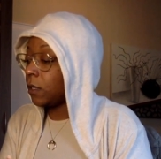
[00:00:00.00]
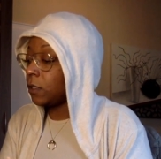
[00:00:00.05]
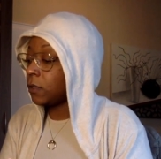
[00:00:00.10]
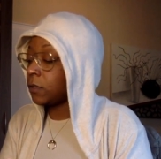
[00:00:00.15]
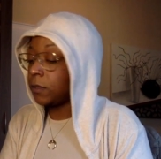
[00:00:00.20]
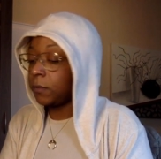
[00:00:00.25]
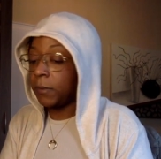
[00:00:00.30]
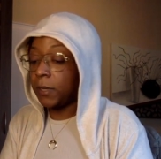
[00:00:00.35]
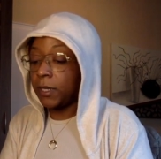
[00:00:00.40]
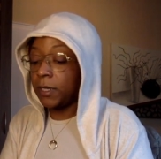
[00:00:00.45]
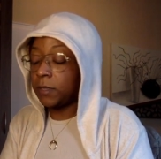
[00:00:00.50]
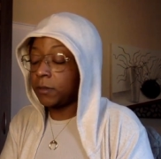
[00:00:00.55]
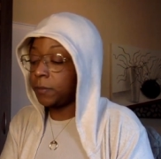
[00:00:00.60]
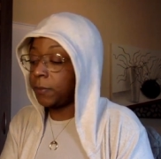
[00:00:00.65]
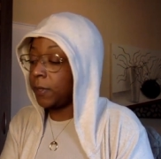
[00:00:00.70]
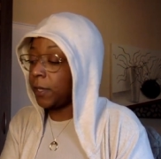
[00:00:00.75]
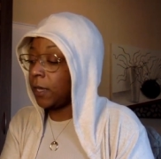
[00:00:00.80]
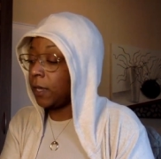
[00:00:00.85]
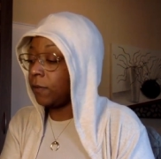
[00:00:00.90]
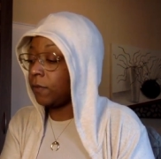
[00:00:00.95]
somebody's
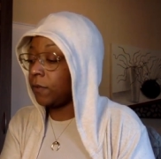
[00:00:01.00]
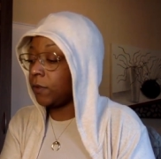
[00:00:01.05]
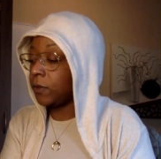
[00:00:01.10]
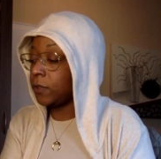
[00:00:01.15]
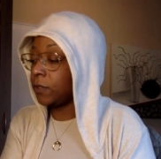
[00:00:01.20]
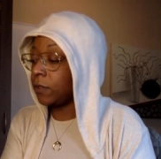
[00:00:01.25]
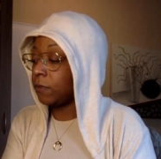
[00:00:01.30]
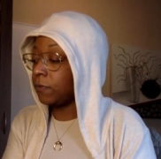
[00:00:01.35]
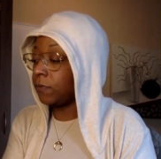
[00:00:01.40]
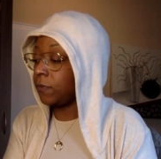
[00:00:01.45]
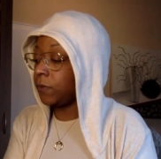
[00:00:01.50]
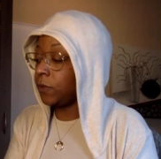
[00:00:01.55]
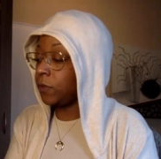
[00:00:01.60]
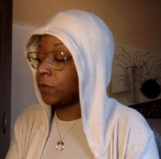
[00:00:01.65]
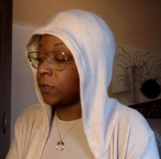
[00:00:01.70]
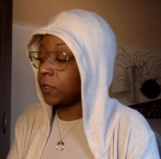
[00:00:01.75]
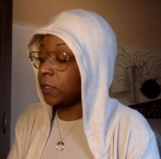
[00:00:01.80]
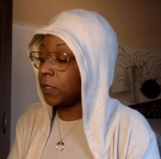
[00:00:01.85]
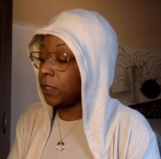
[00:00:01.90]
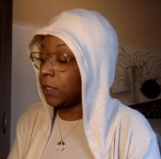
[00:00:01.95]
behavior is
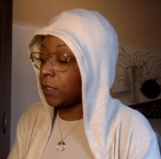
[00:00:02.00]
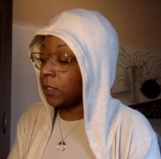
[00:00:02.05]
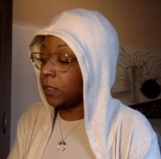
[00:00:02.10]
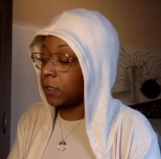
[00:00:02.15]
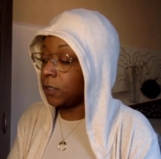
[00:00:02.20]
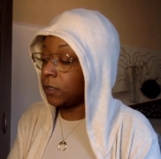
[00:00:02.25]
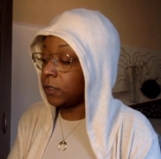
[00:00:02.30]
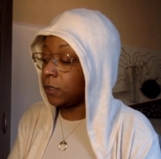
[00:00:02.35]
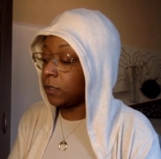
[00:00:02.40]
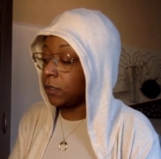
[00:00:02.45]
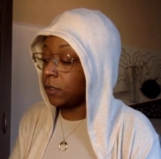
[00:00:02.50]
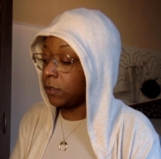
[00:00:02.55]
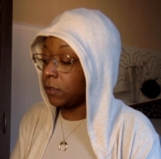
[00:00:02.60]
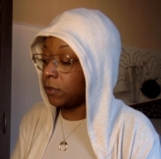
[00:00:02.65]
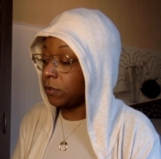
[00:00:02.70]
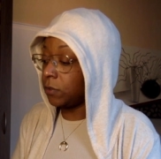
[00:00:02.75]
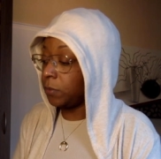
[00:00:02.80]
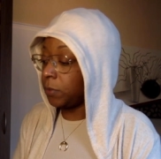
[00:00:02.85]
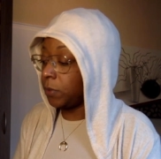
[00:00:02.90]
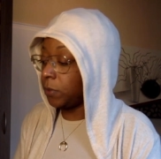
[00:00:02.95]
confusing and it's going
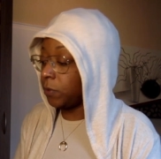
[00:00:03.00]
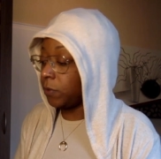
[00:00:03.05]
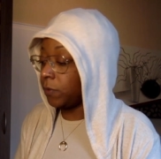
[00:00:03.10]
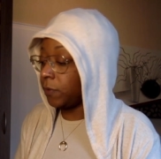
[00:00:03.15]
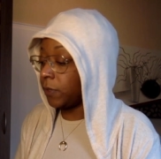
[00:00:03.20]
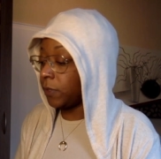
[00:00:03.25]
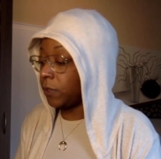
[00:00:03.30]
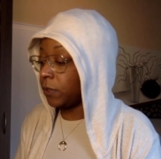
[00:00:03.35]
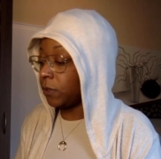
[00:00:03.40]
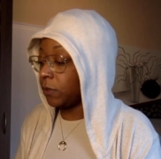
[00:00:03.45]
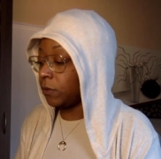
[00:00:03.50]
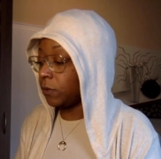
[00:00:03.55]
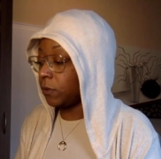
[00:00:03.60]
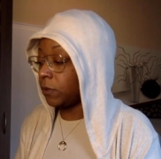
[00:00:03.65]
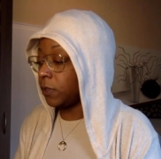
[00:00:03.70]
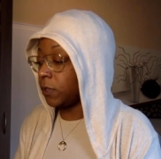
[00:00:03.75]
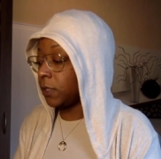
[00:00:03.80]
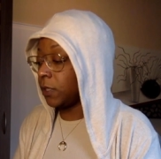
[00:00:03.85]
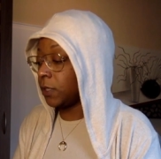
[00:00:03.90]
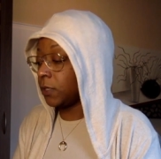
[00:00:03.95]
to be revealed
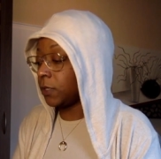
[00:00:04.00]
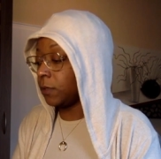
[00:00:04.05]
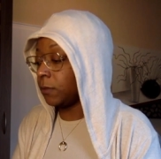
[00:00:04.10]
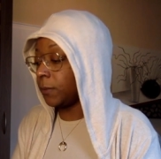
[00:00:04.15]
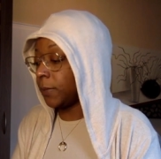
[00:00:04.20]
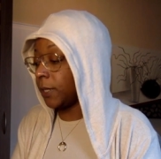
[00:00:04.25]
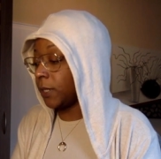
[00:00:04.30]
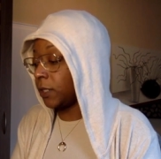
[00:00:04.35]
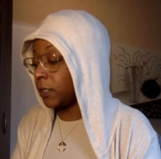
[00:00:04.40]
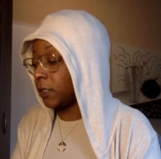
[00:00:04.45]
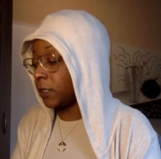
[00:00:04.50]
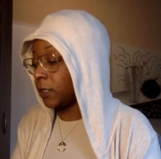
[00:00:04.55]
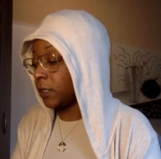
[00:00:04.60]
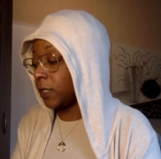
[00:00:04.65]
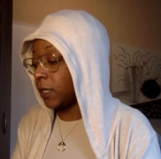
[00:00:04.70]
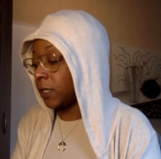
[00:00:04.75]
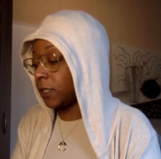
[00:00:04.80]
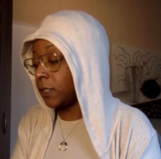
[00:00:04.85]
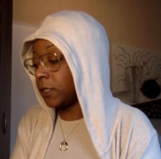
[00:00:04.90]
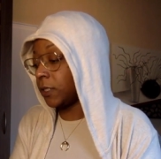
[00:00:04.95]
that somebody is
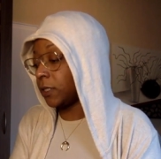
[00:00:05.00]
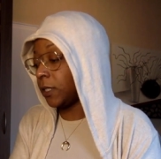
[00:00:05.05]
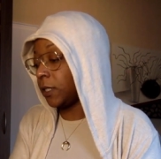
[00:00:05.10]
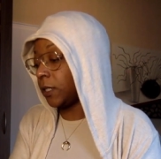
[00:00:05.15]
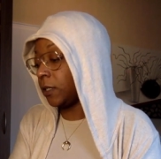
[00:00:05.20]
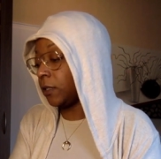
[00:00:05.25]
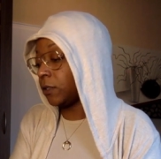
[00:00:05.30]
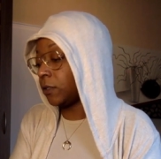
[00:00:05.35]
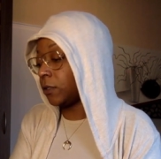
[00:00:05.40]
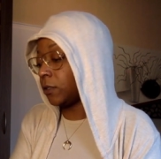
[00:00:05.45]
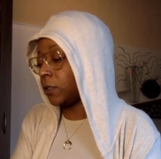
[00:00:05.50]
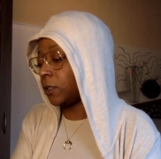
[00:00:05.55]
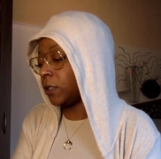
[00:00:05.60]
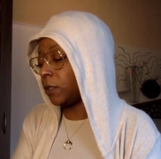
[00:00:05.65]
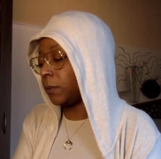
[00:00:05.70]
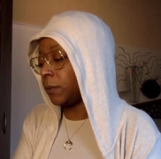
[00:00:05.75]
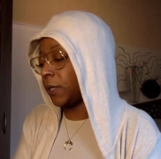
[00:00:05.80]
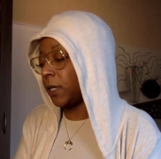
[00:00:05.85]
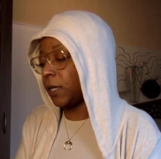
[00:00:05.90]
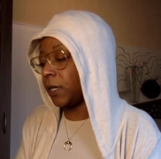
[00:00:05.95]
not single.
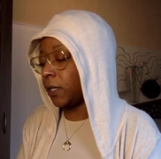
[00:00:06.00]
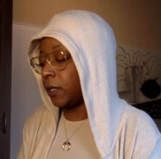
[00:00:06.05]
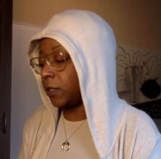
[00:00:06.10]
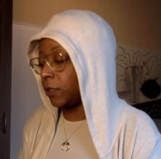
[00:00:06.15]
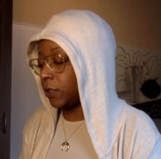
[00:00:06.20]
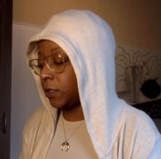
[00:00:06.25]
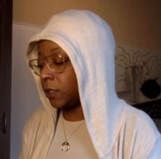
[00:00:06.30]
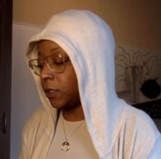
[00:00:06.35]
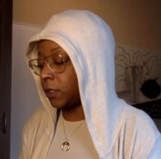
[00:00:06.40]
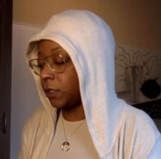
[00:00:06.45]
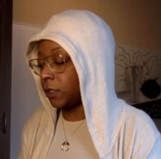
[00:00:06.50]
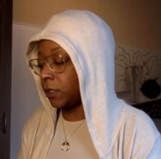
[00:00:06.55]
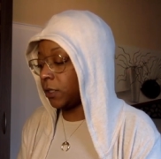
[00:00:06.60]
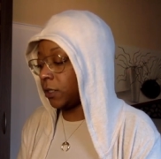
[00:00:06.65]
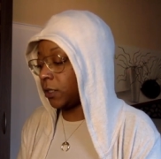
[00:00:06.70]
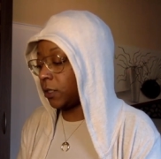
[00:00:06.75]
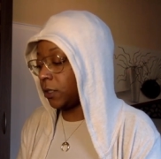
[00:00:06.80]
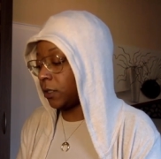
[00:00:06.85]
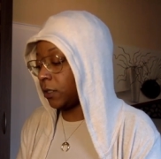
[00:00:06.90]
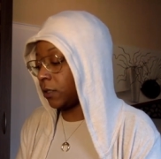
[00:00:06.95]
Gemini energy is
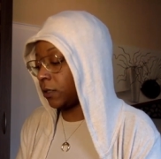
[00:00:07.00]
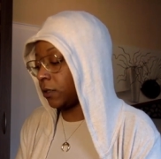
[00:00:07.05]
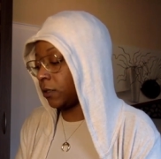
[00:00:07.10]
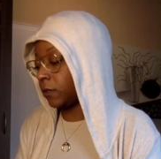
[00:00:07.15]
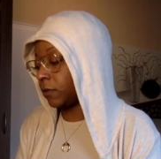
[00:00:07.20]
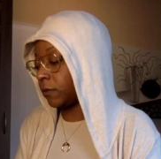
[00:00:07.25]
here.